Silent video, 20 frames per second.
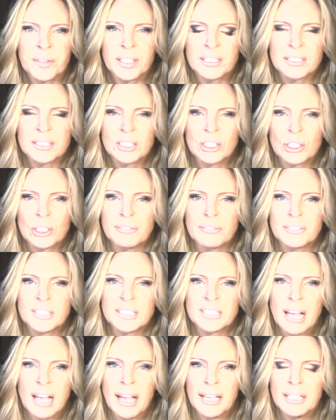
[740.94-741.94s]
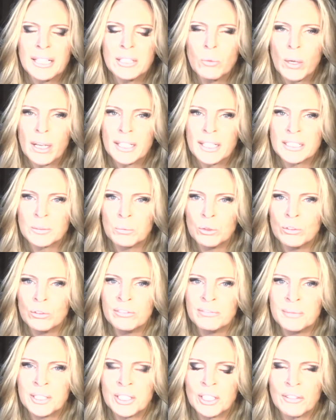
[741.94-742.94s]
sort of sideways
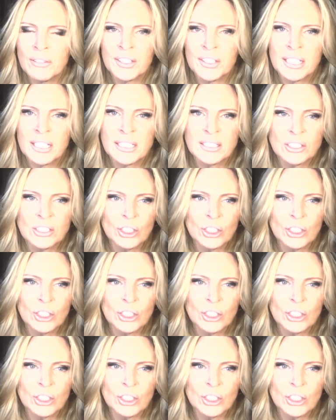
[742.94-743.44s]
movement of things,